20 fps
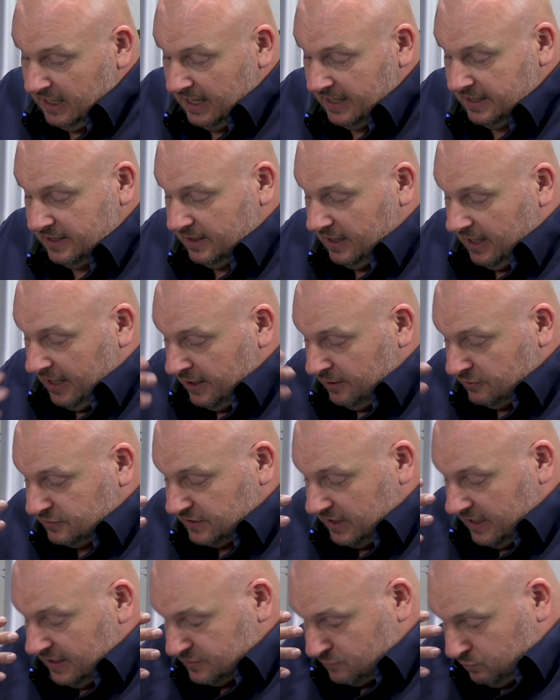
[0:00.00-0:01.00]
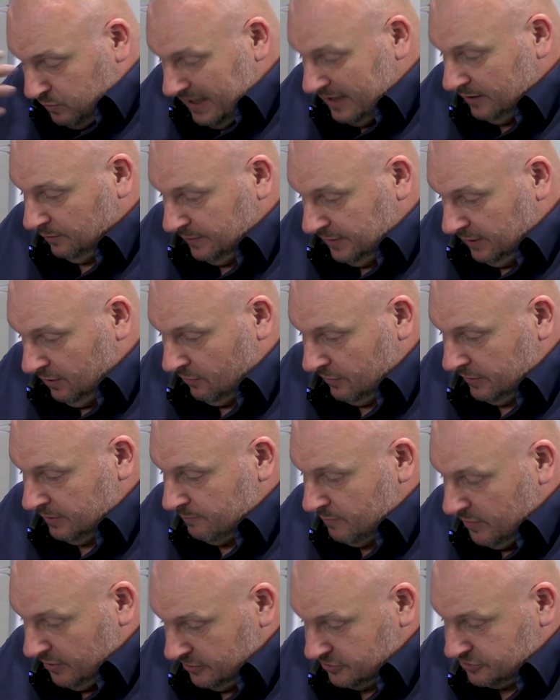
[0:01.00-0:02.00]
And as well with logging
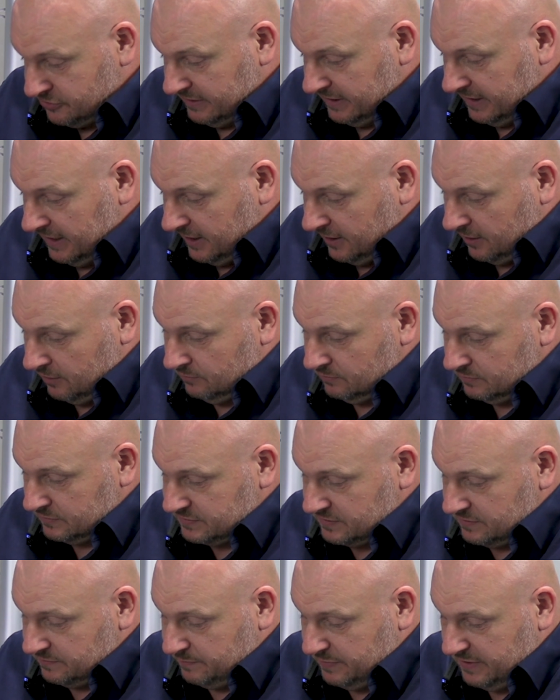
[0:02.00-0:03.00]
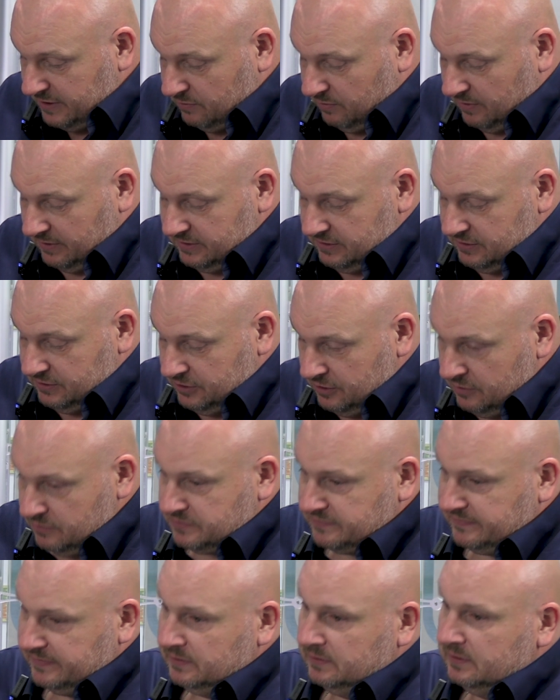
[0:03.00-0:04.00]
and monitoring, it can also be quite
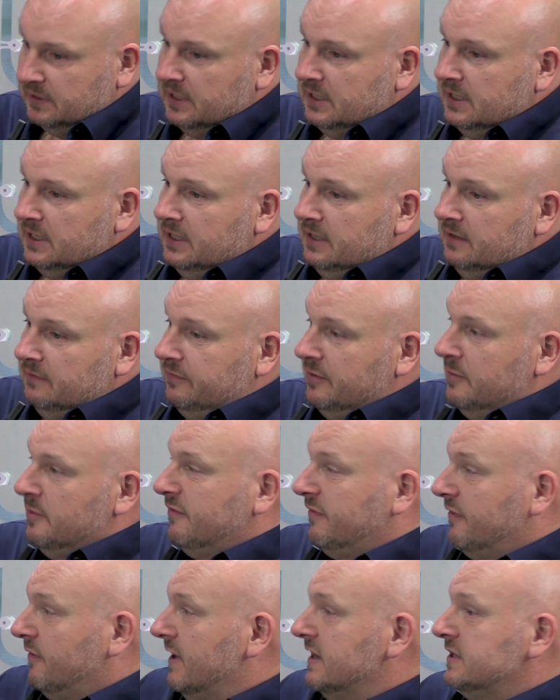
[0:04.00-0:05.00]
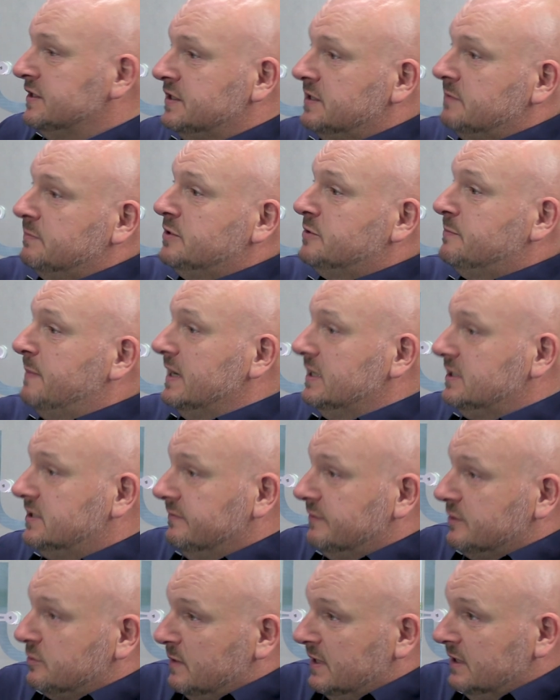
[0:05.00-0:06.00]
useful from a forensic
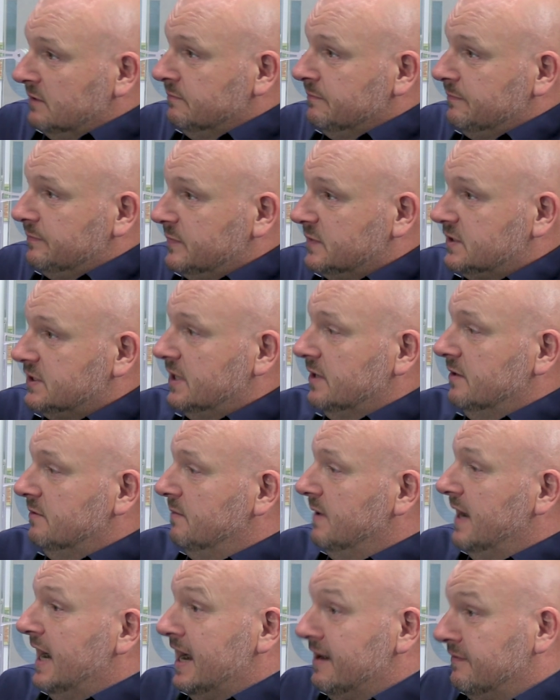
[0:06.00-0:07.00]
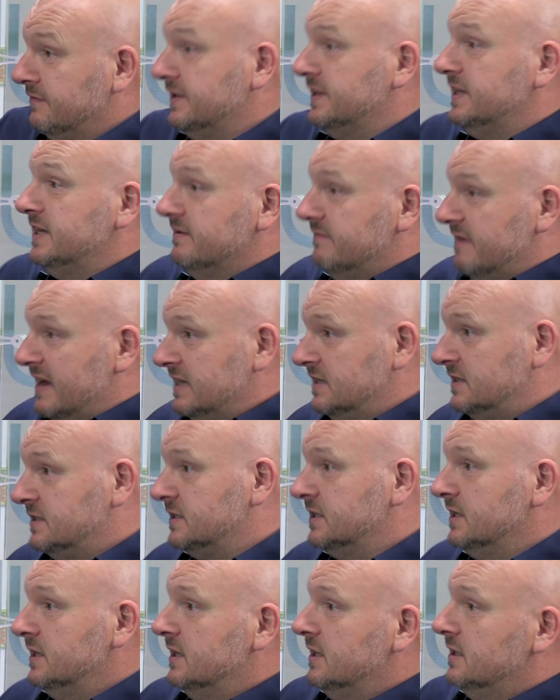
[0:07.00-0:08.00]
perspective as well. So after the
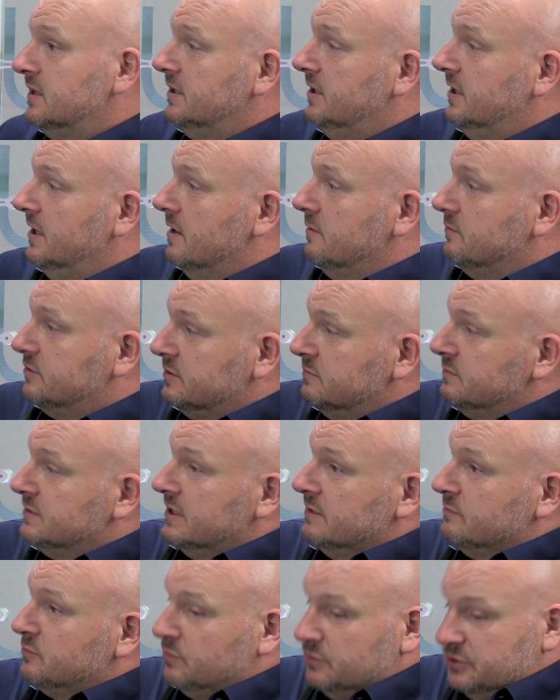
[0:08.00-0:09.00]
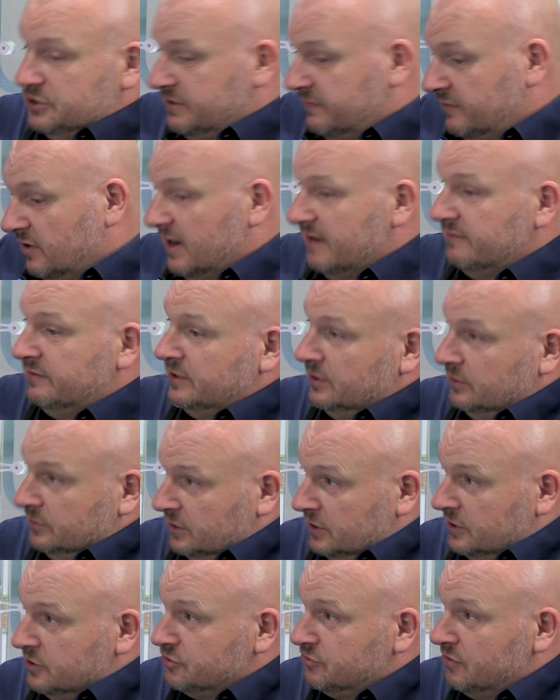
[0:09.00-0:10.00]
event, sometimes once you've got everything
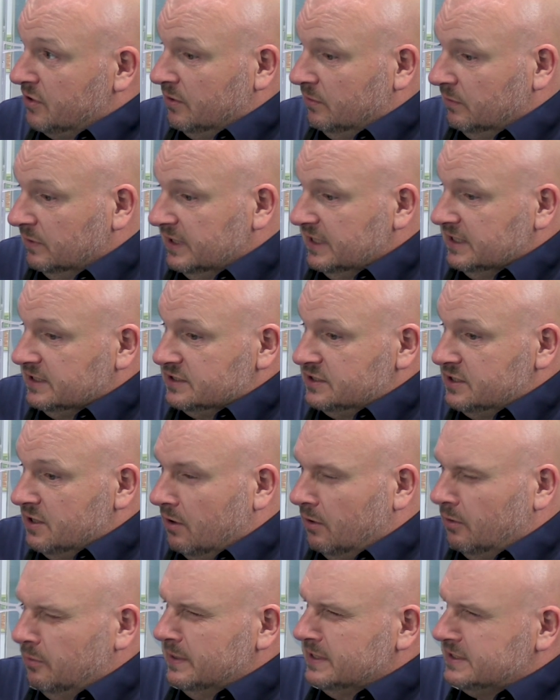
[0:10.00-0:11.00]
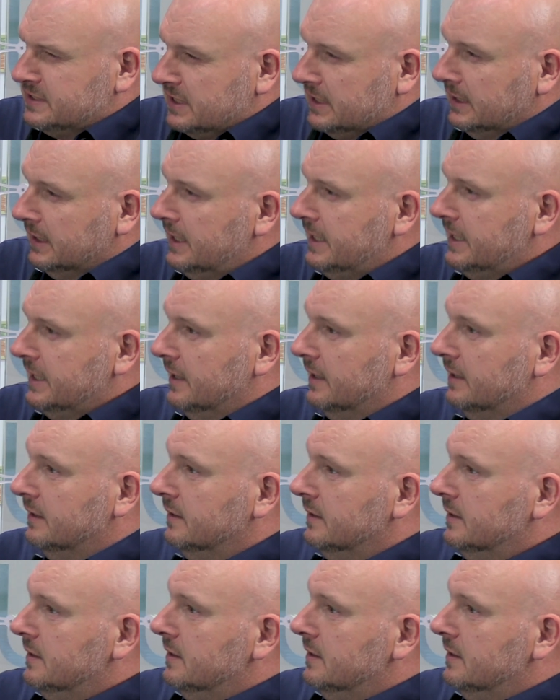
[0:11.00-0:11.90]
under control, it's not always clear